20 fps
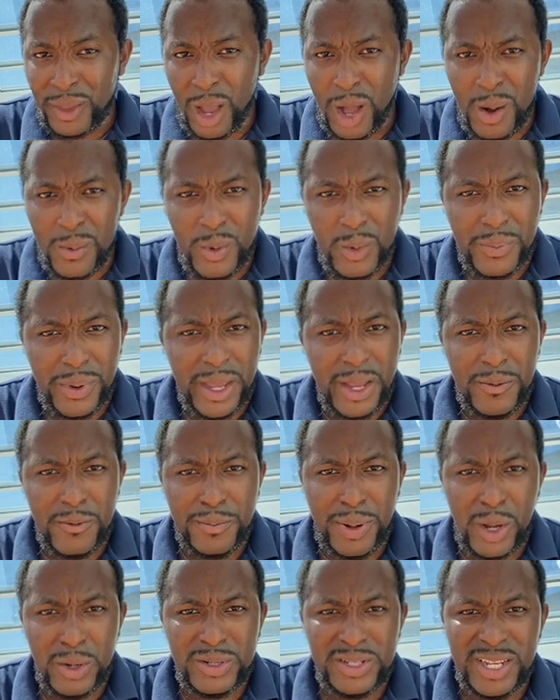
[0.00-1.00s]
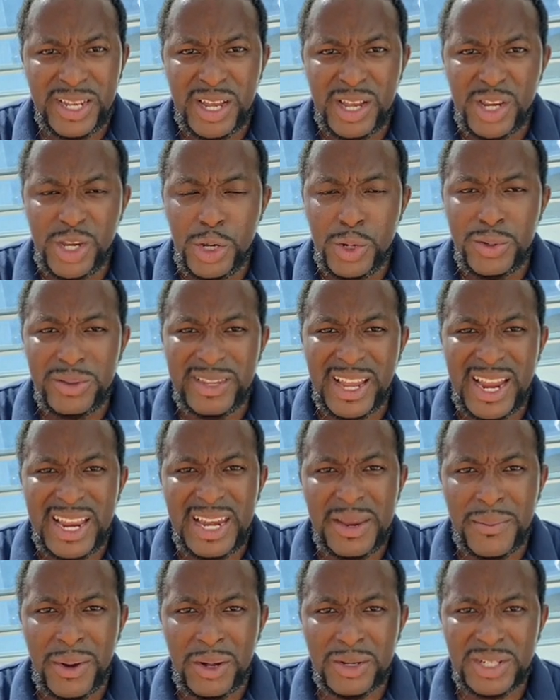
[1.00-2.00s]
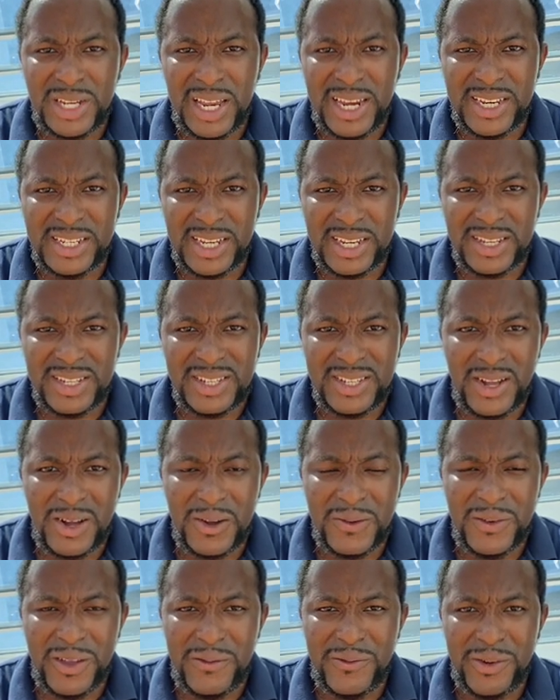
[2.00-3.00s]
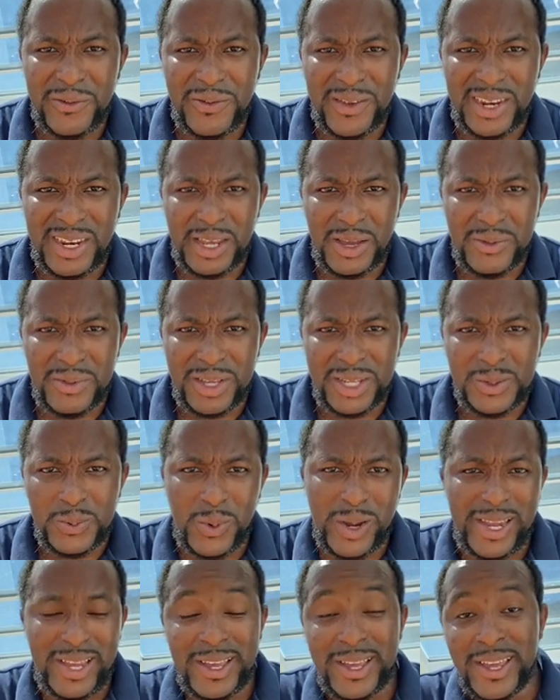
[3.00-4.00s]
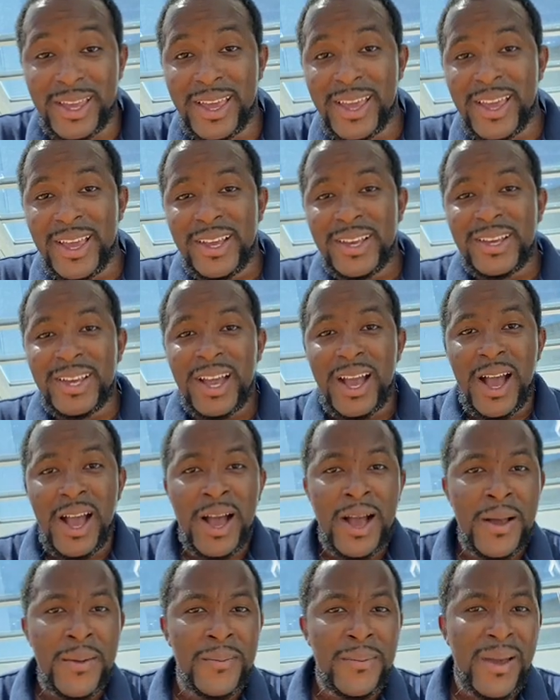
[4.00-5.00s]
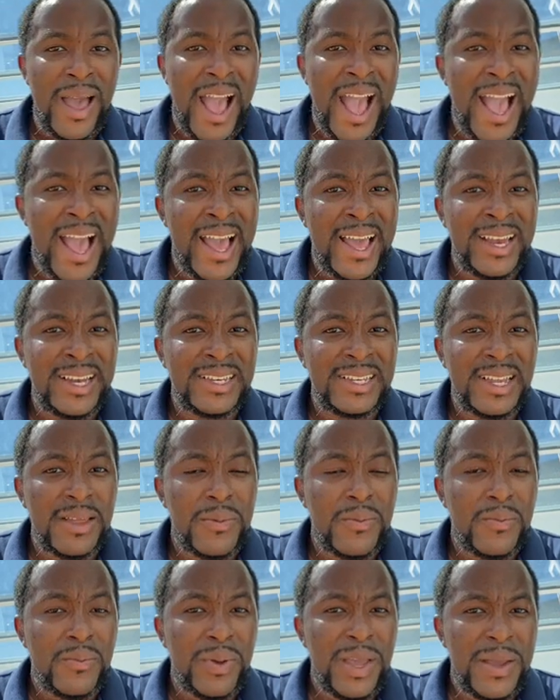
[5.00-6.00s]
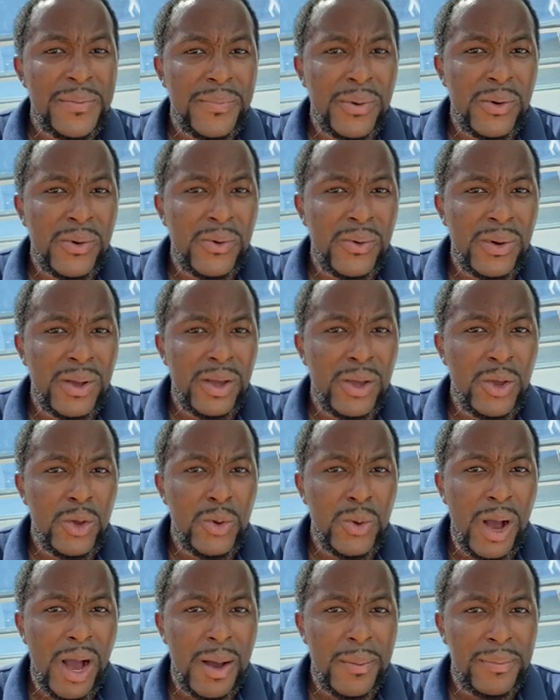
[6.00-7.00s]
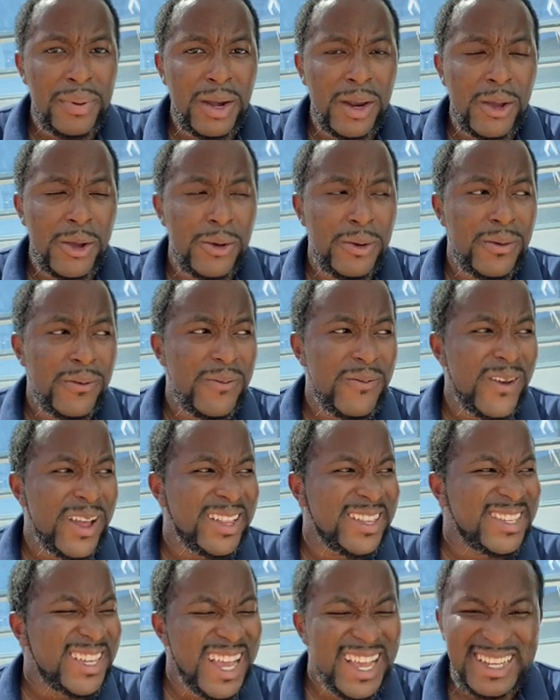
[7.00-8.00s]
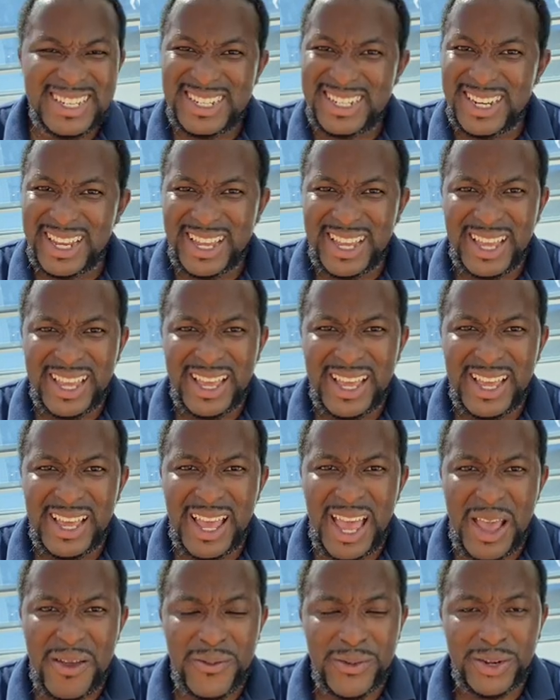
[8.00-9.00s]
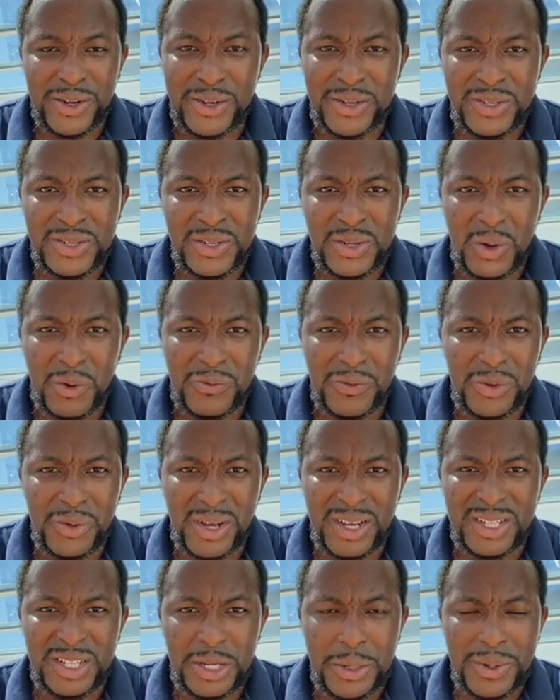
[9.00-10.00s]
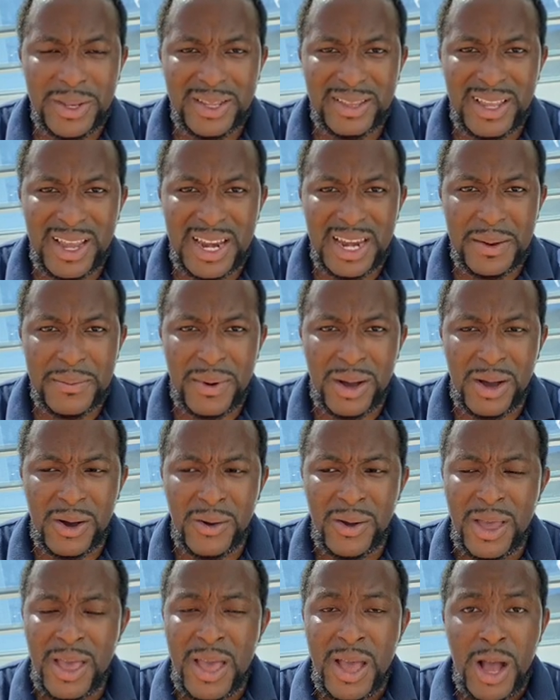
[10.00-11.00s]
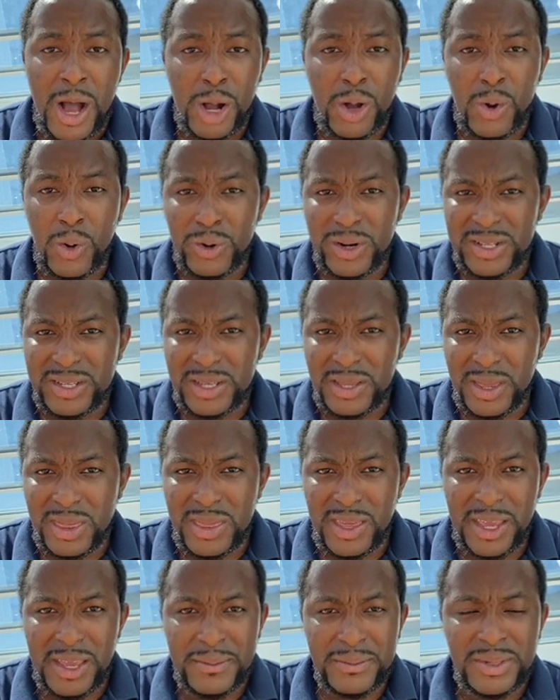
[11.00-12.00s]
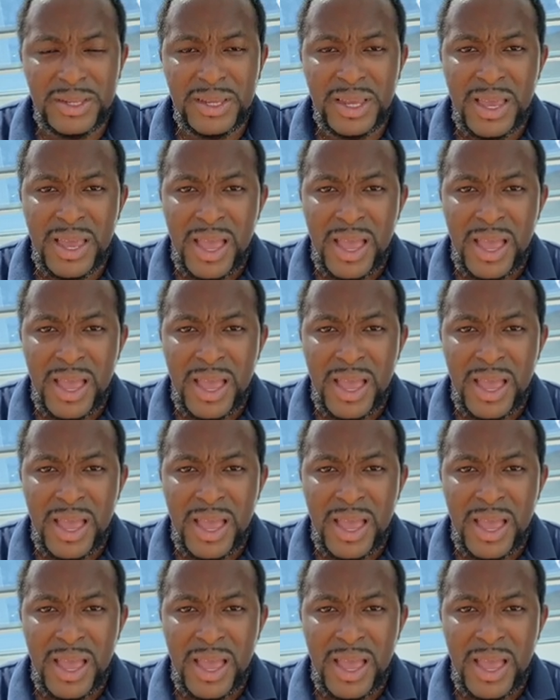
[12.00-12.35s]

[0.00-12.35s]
I will be posting a new Daily Mile challenge at the start of every video this week. And people who upload fantastic evidence of you guys doing the Daily Mile according to the themes